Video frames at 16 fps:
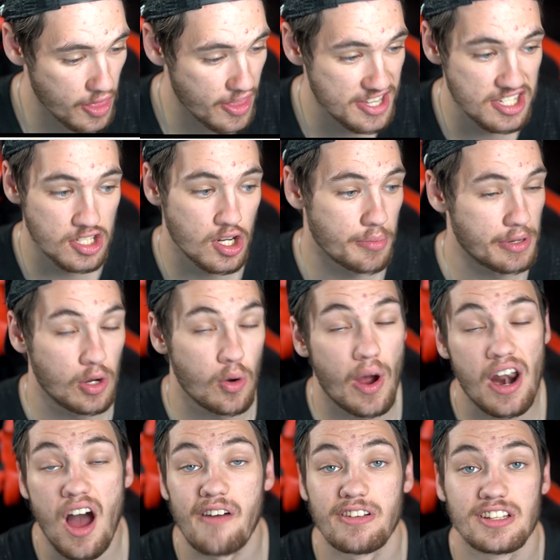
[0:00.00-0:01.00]
this is going to be
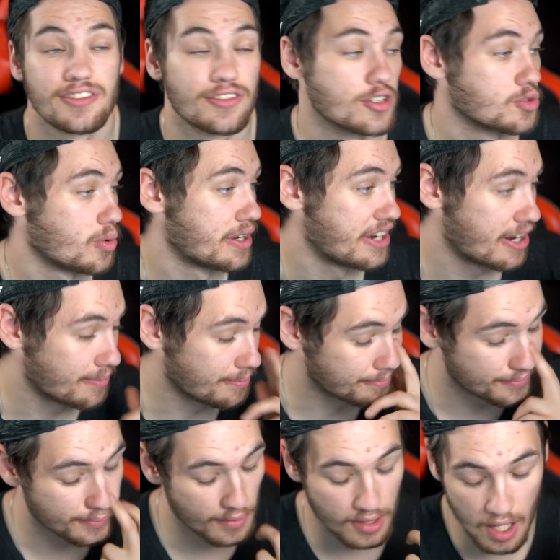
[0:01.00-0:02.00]
quite obvious, first one here.
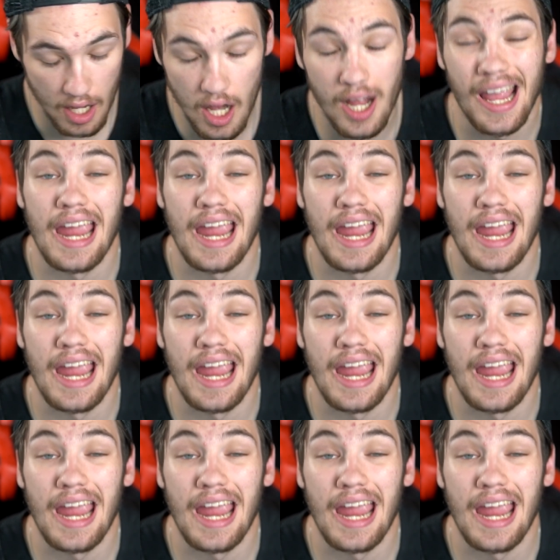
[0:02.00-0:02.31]
Uh,